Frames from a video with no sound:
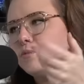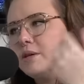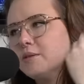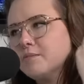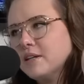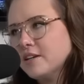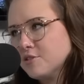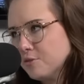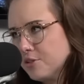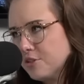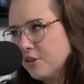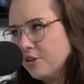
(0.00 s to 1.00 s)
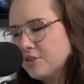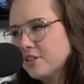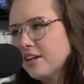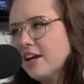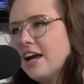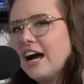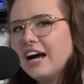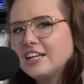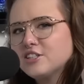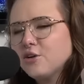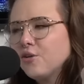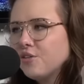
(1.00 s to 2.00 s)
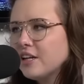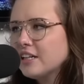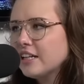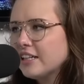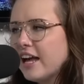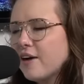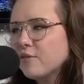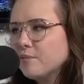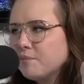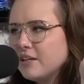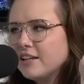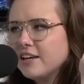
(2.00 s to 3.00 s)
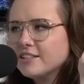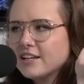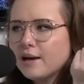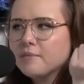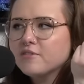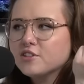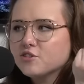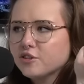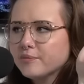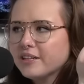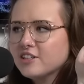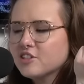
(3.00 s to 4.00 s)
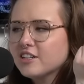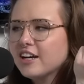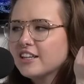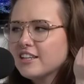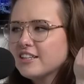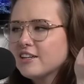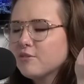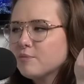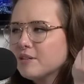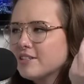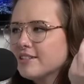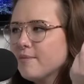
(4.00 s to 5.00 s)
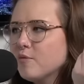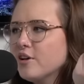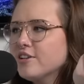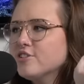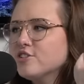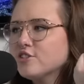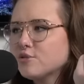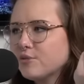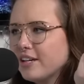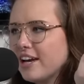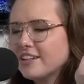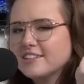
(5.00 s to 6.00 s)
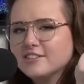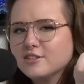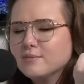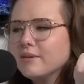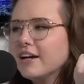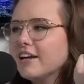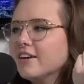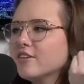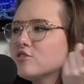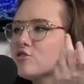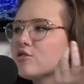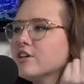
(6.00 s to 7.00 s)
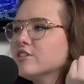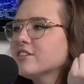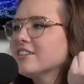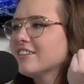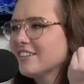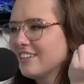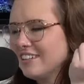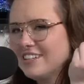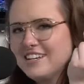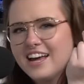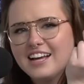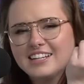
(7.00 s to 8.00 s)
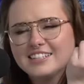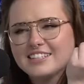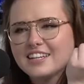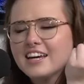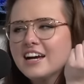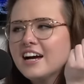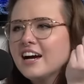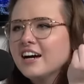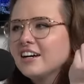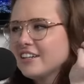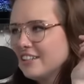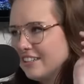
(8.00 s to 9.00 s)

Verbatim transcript: beat me as a result, I don't think that that would be a type of discrimination. I think that would be someone just reacting to my strength. Fucking weirdo. Yes. Assless